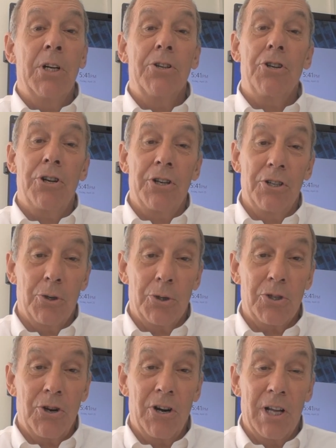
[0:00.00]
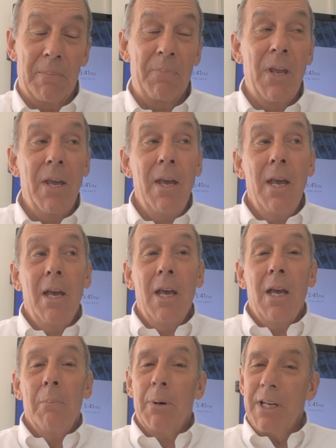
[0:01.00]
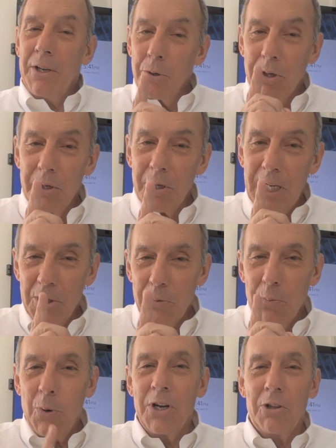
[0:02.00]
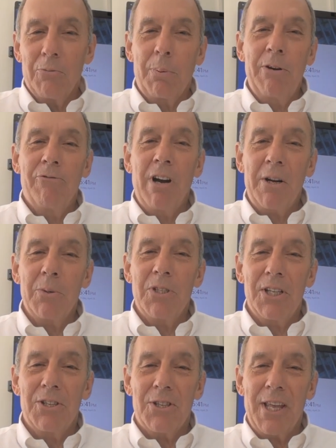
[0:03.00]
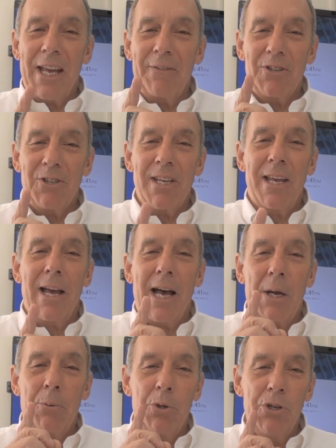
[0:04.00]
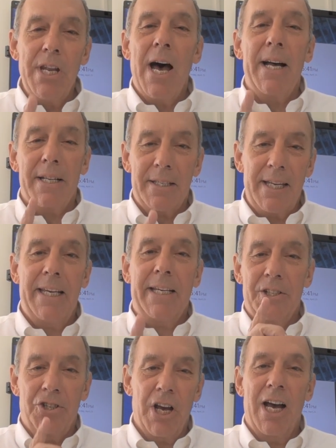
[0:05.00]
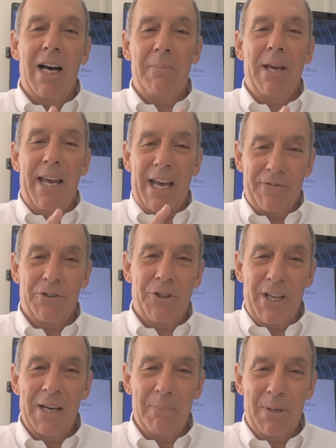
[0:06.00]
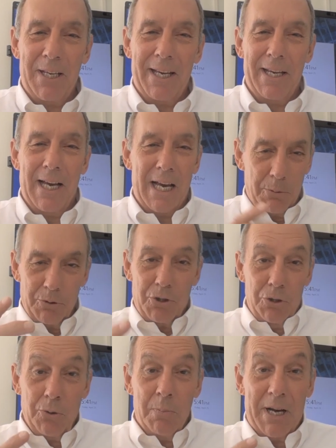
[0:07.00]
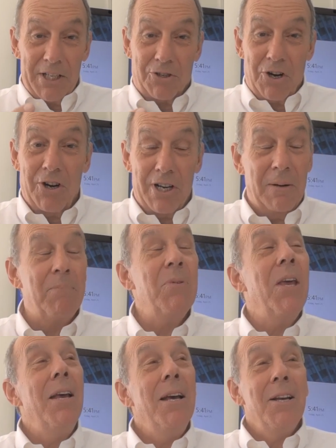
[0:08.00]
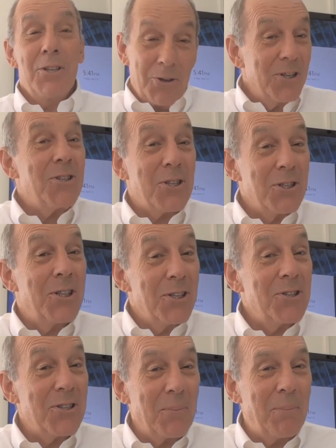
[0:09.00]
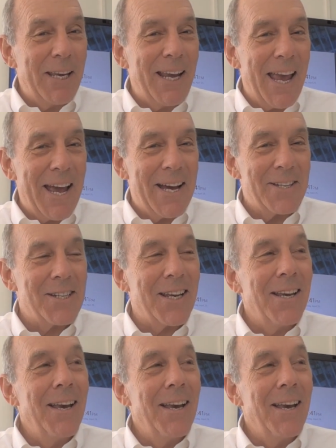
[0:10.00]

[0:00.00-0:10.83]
to turn into a startup. But in order, as one of the prerequisites, they have to say, I will not take a job after the MBA. I will do my startup. So this is a big ask.